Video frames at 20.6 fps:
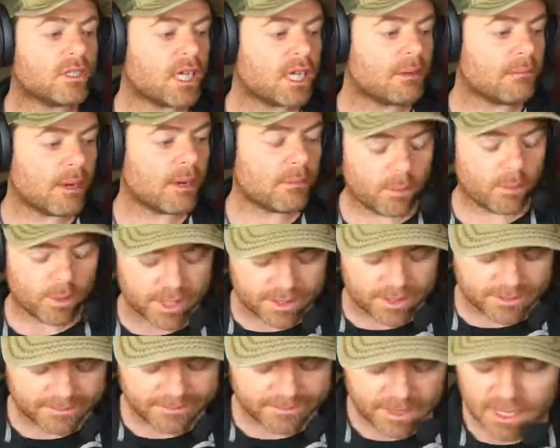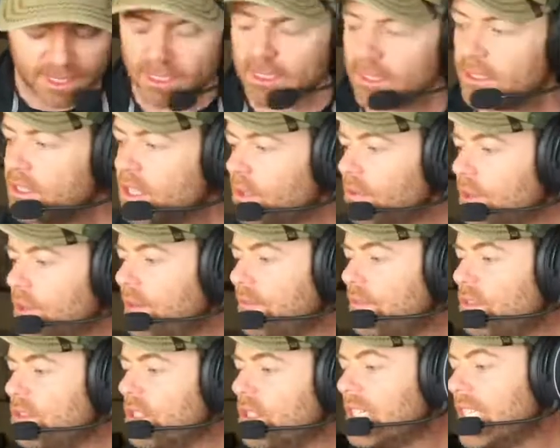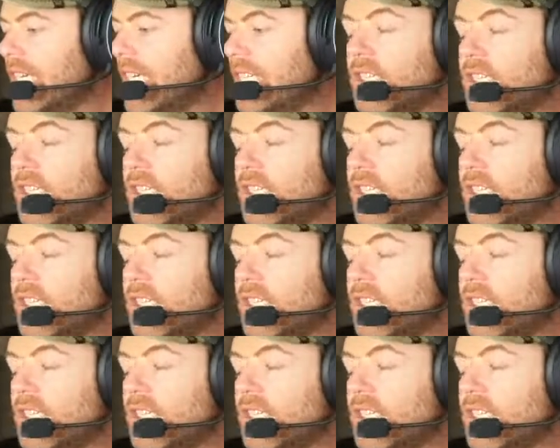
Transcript: come up with. So if you just answer